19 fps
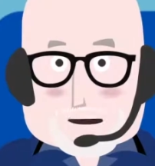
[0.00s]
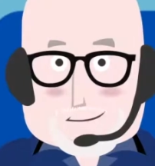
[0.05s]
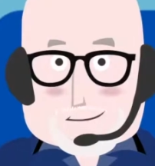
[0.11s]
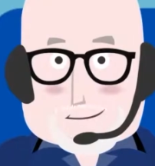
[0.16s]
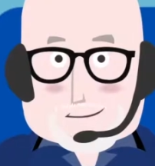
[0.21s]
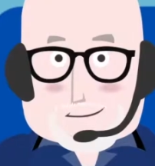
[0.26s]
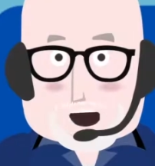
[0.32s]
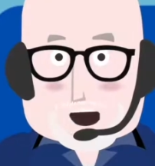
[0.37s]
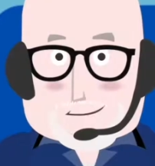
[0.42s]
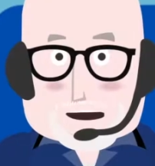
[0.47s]

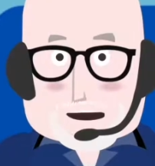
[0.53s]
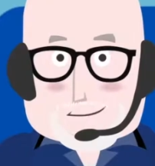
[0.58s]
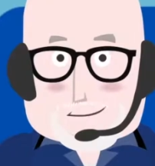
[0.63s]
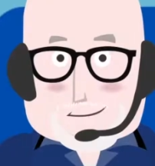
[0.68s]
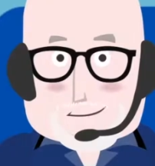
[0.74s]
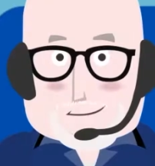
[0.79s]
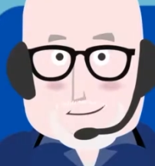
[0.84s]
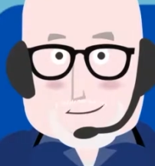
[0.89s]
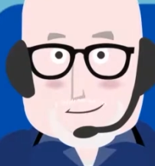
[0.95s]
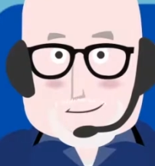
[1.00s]

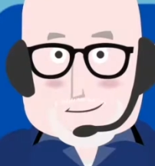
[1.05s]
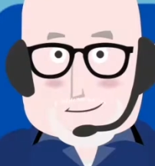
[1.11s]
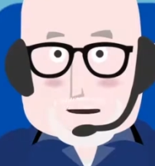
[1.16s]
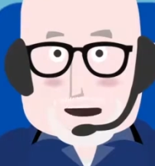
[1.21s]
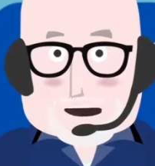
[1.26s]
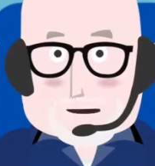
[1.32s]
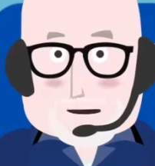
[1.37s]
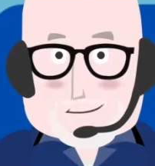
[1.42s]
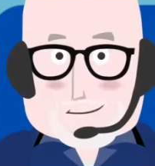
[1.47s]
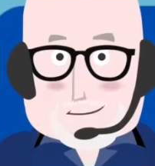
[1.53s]
focus
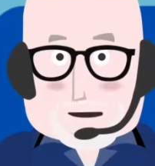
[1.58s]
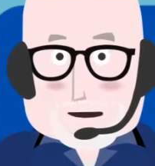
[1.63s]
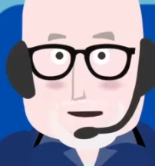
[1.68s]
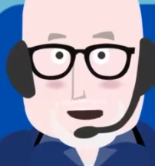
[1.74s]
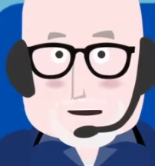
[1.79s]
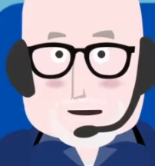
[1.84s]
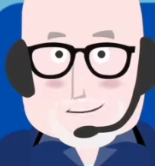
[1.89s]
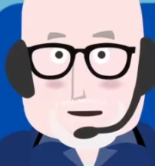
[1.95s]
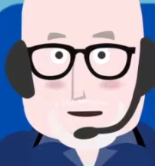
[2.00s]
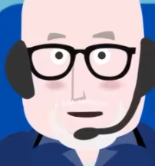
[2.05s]
plus the
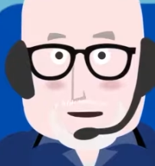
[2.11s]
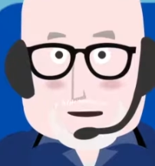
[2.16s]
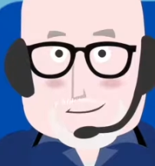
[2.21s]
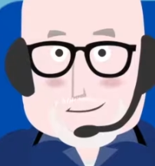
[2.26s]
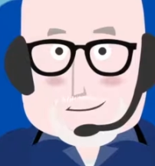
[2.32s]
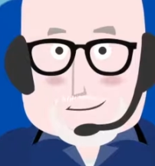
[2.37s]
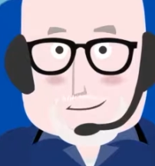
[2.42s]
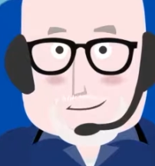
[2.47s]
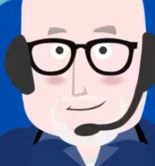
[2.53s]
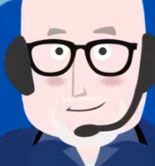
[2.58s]
lack
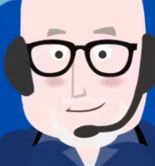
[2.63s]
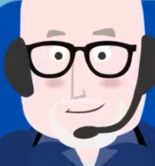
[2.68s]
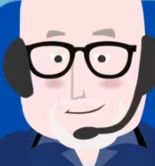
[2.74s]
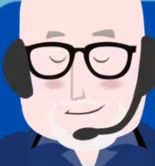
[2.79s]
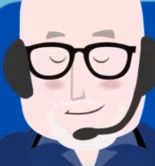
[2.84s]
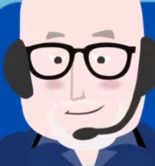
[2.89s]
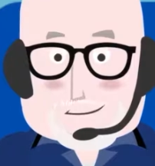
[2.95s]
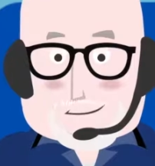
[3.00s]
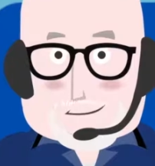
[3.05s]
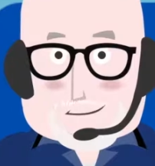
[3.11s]
of
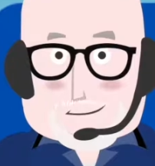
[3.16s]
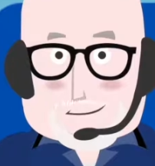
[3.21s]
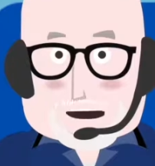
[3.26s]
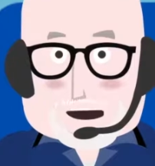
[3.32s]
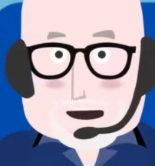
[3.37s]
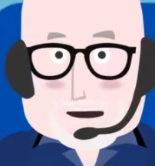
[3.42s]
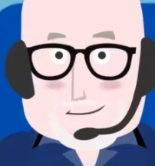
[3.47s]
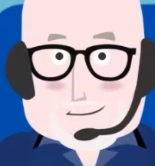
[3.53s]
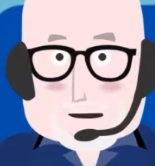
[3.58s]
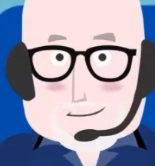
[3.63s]

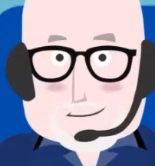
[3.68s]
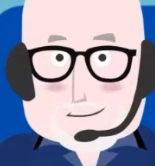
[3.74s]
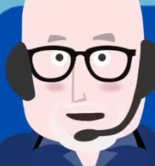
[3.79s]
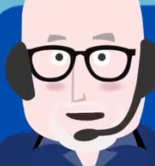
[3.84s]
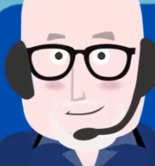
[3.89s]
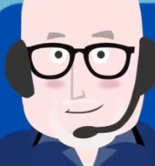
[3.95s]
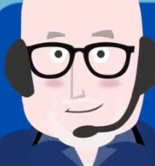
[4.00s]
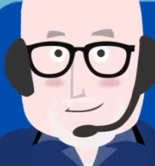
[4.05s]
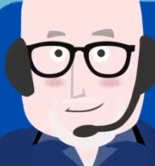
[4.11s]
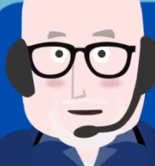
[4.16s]
security teams
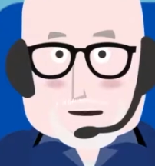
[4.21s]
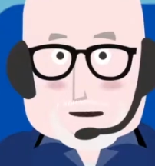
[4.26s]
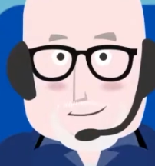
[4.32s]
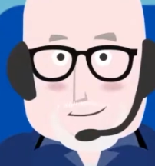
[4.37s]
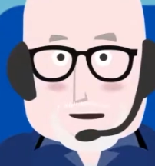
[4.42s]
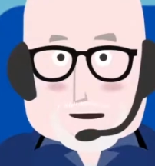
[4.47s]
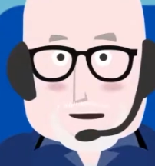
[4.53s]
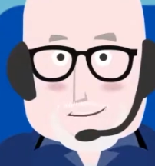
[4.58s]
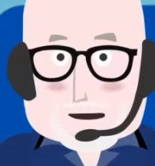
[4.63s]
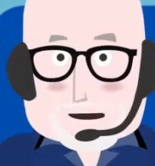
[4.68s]
focused on the
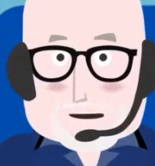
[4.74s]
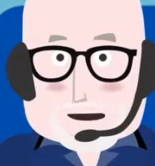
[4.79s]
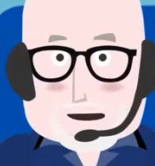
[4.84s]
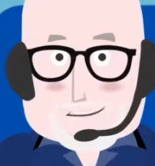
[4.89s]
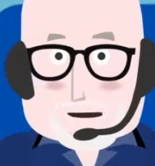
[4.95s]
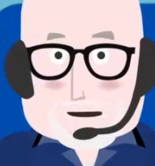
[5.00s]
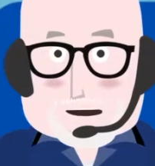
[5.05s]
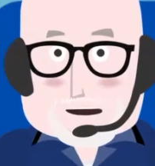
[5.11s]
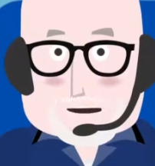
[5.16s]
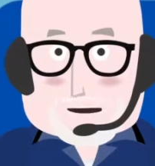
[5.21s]
availability
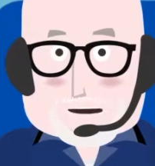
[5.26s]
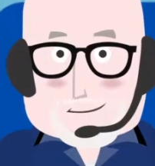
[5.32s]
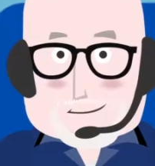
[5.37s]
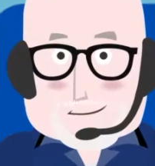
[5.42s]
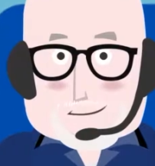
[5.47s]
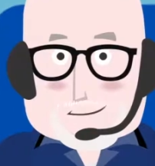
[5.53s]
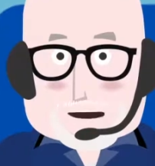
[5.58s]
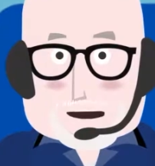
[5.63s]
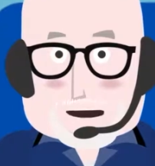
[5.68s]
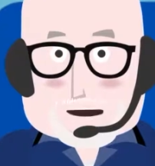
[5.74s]
thing that have
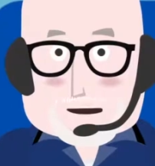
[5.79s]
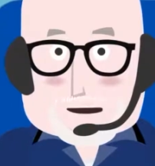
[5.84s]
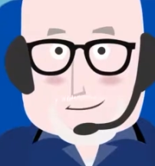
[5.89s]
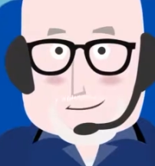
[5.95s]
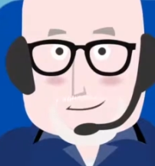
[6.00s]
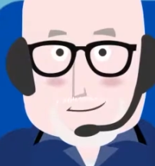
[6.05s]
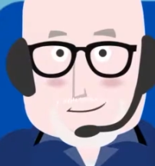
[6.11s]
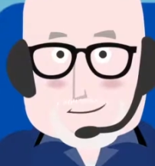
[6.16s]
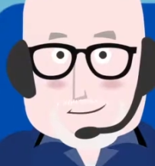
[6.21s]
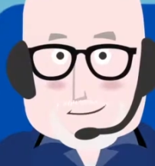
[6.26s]

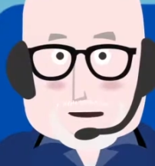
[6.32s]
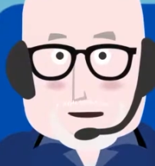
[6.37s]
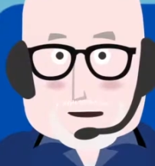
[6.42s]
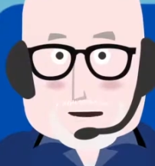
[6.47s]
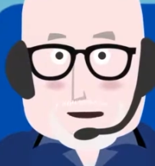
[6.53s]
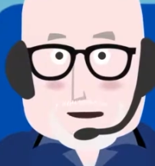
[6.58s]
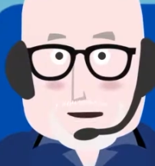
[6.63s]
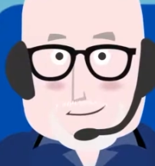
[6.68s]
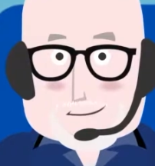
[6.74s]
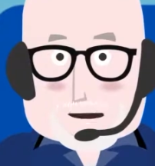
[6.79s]
caused
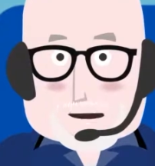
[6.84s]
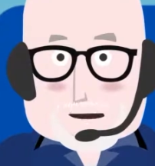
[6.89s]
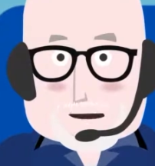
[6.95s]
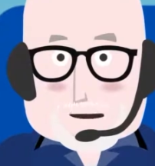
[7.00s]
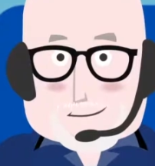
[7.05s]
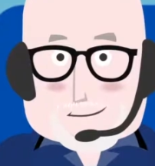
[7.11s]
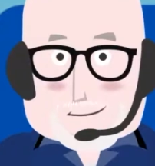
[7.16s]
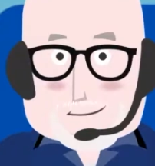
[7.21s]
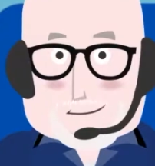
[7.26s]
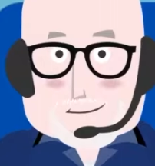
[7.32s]
probably
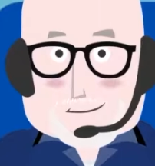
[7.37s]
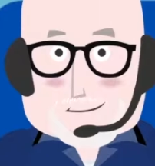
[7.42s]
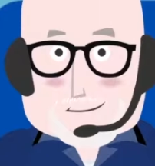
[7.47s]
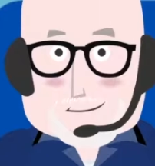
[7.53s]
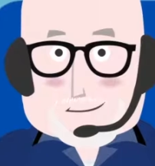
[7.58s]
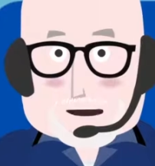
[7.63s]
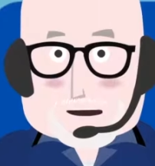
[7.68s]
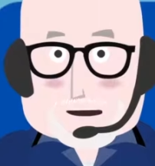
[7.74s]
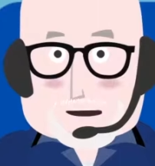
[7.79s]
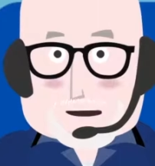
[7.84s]

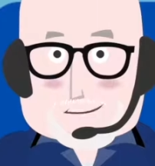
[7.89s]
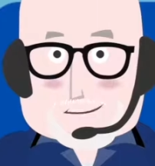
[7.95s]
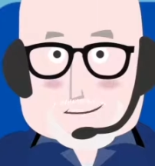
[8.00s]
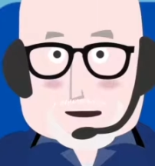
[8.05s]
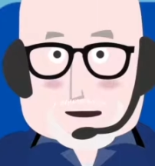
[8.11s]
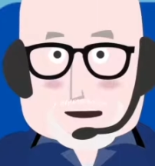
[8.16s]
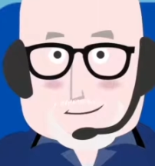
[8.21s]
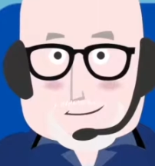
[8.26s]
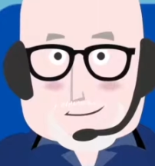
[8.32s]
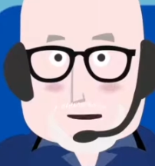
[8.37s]
the
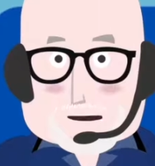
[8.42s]
adversaries to get